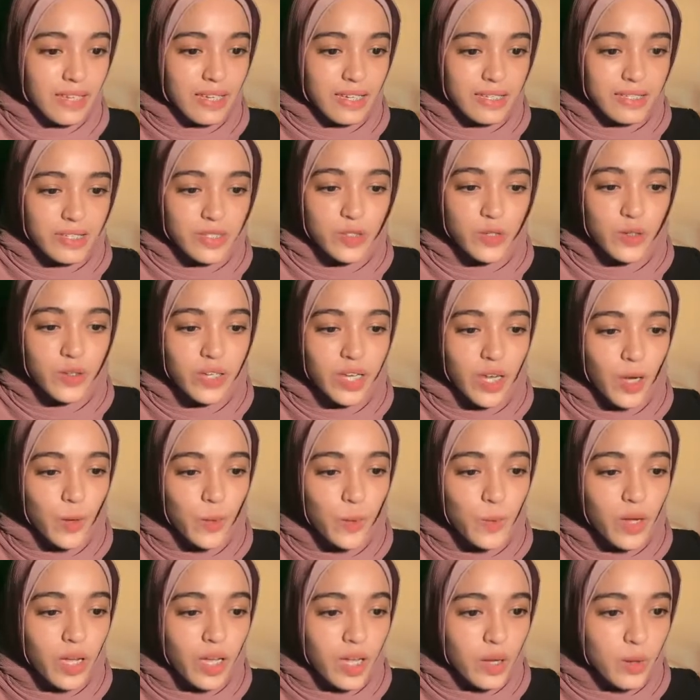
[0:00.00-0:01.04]
So
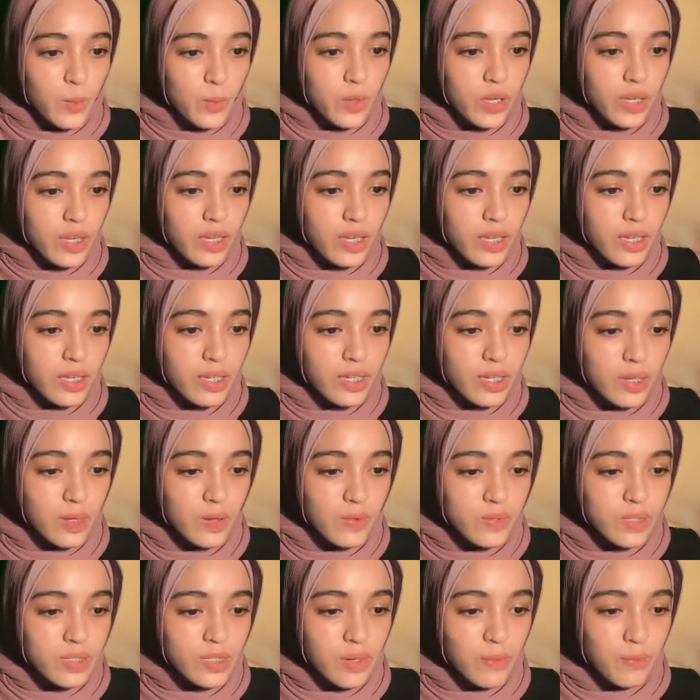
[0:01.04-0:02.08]
now the
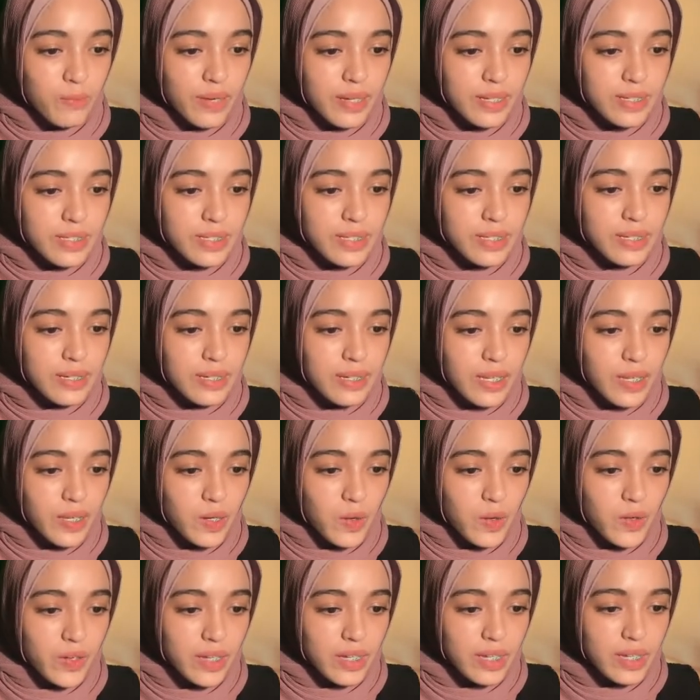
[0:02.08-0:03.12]
user must click
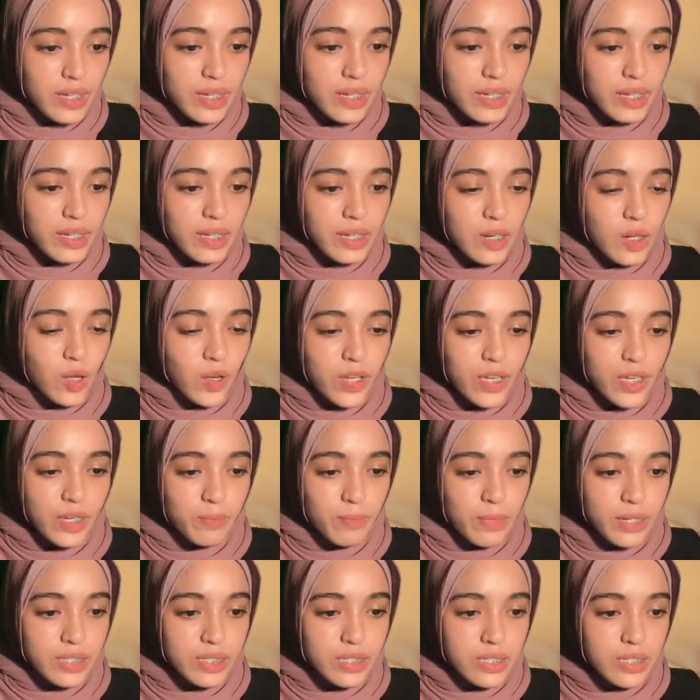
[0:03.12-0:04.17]
on the login
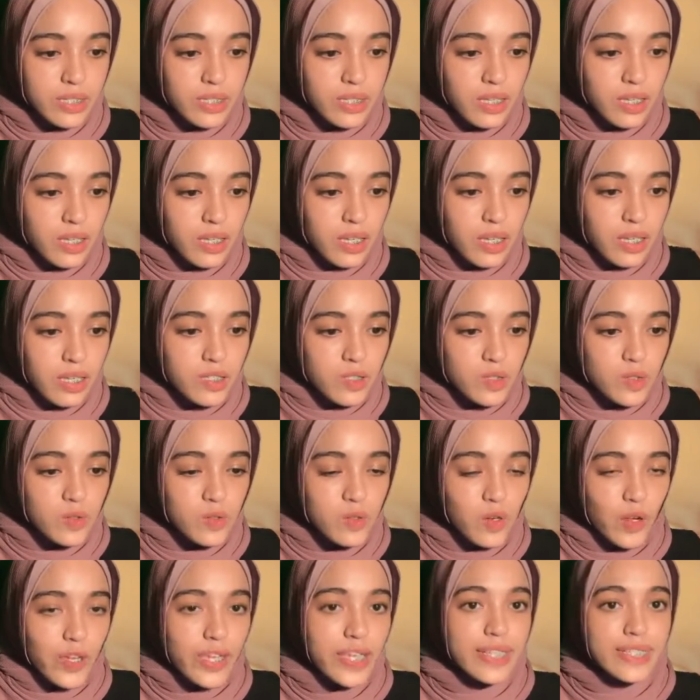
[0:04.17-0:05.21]
button to
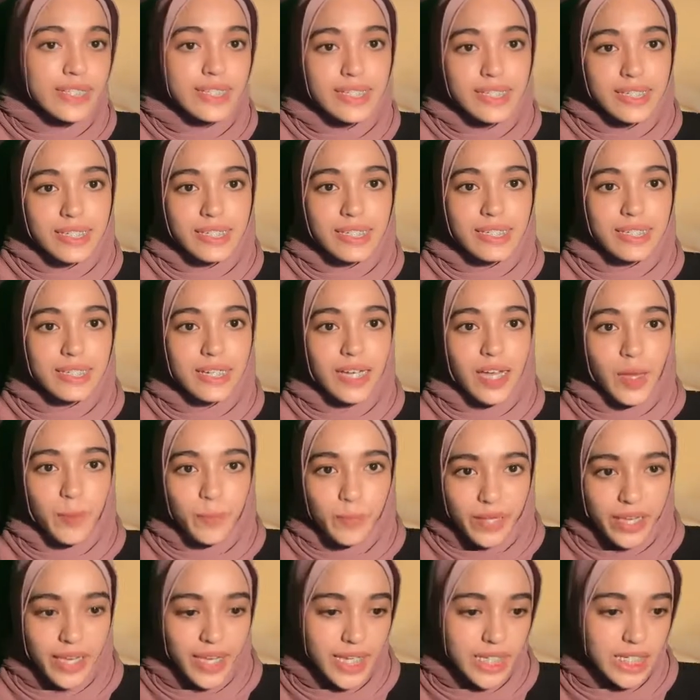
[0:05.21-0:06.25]
log in the
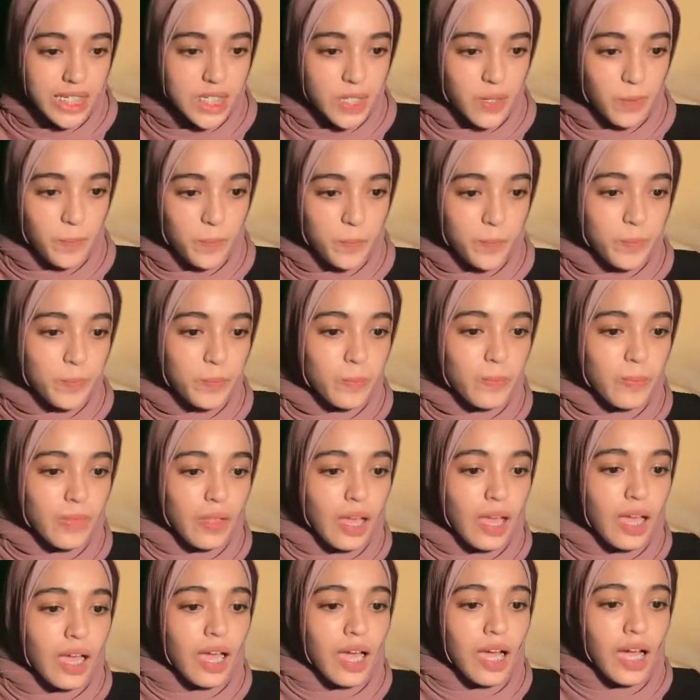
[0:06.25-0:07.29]
application.
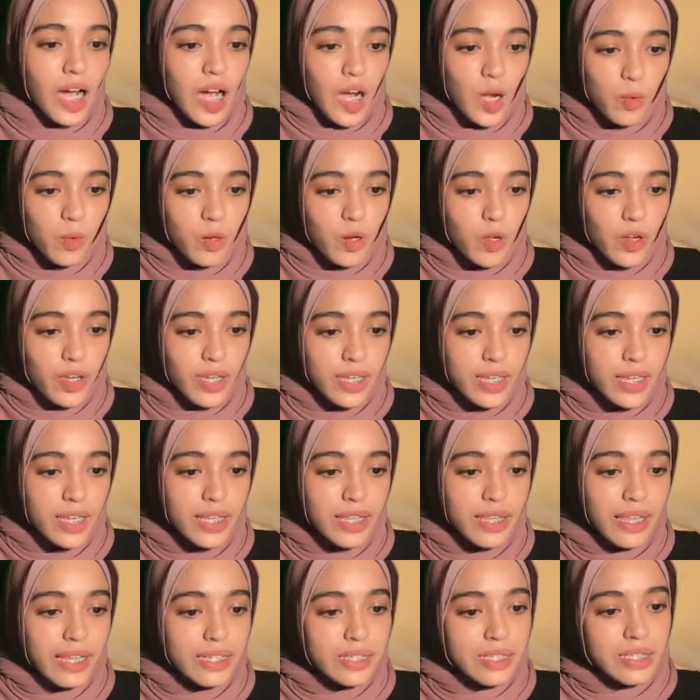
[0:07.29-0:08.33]
I will log in
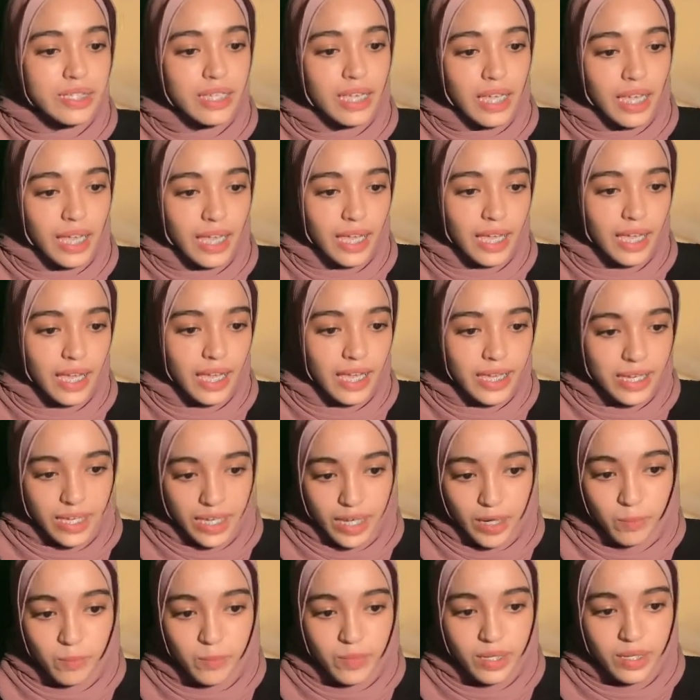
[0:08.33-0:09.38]
it as an
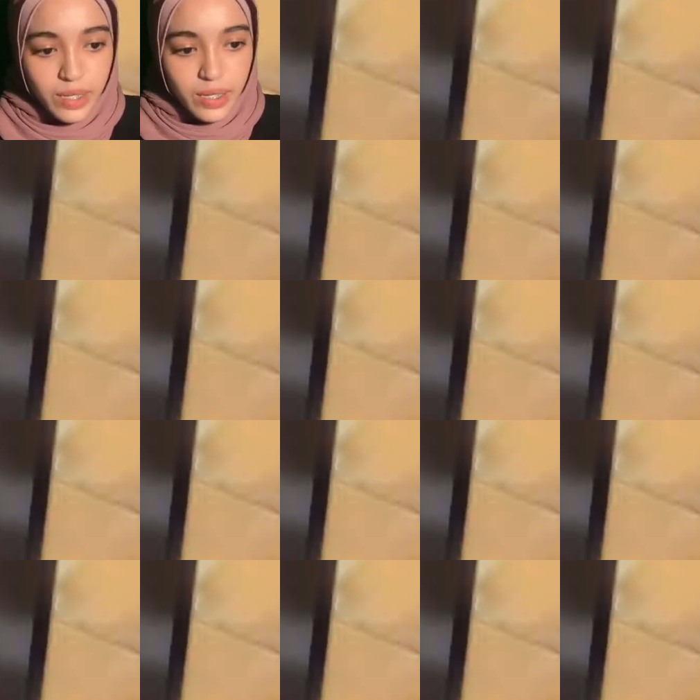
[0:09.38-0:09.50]
admin.